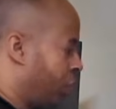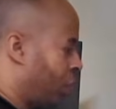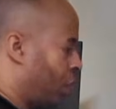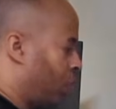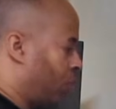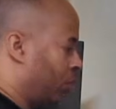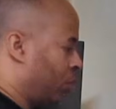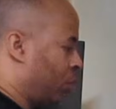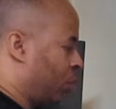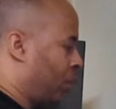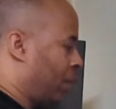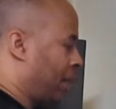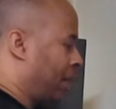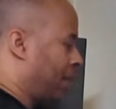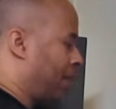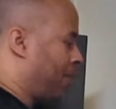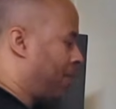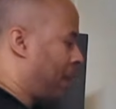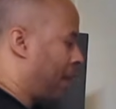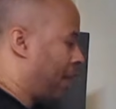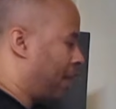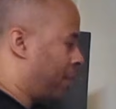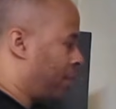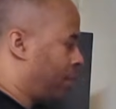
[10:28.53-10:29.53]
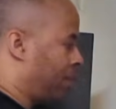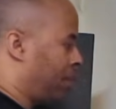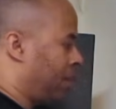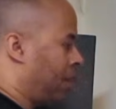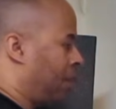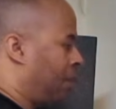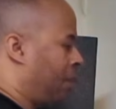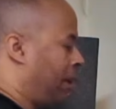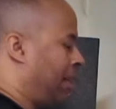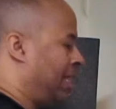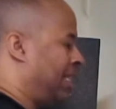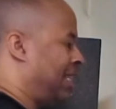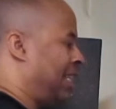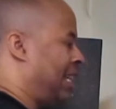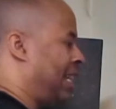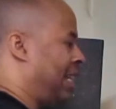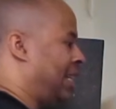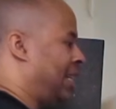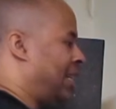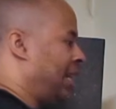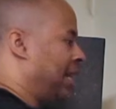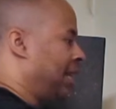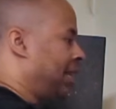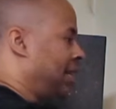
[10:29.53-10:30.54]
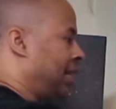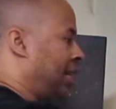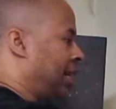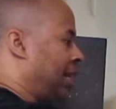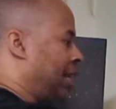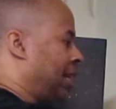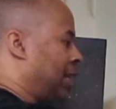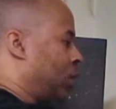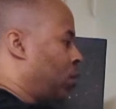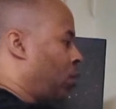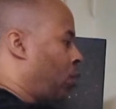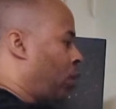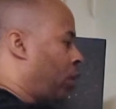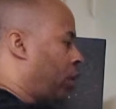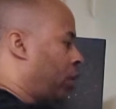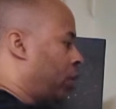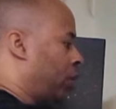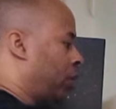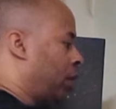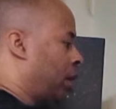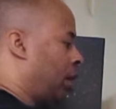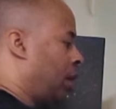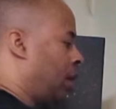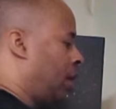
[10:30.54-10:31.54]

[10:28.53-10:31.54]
was going to get better. But it doesn't. It gets worse.